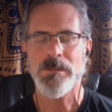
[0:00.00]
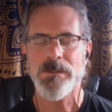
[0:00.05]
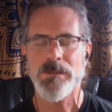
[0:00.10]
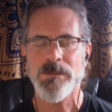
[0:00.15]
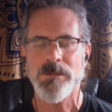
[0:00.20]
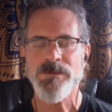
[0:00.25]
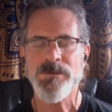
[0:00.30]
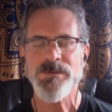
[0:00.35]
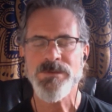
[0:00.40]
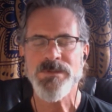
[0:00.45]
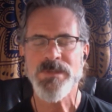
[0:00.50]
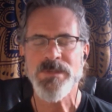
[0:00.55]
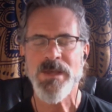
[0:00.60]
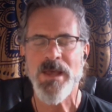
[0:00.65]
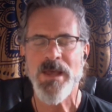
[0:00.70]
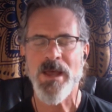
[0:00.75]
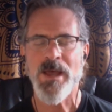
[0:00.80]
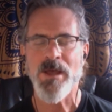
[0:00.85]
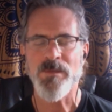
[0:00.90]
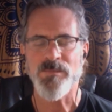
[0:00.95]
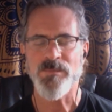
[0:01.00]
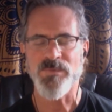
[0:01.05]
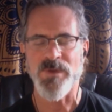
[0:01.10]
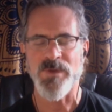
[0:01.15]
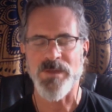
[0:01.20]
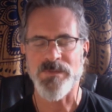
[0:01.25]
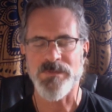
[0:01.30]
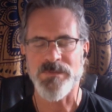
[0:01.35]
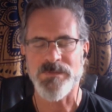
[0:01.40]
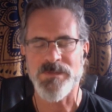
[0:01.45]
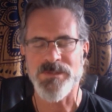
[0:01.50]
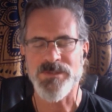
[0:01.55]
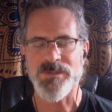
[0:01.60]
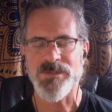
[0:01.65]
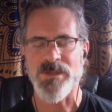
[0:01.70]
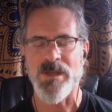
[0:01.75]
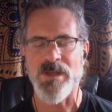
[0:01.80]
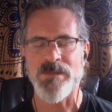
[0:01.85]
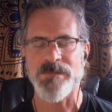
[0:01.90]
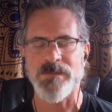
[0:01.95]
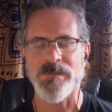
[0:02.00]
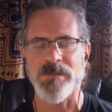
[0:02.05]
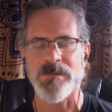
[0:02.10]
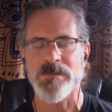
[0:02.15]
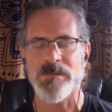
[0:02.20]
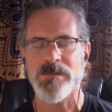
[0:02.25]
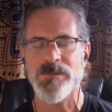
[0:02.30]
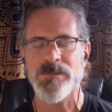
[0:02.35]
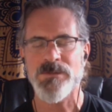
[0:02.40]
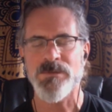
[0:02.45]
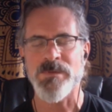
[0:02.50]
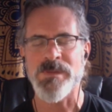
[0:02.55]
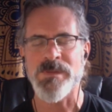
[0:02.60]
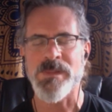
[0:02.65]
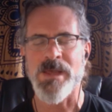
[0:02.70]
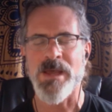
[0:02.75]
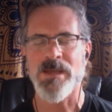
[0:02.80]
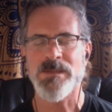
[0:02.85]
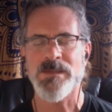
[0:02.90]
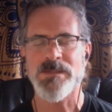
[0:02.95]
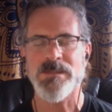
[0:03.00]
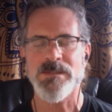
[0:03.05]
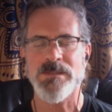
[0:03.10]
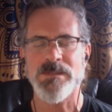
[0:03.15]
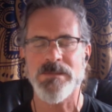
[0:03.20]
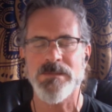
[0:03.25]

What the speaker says: use the out breath to soften, to relax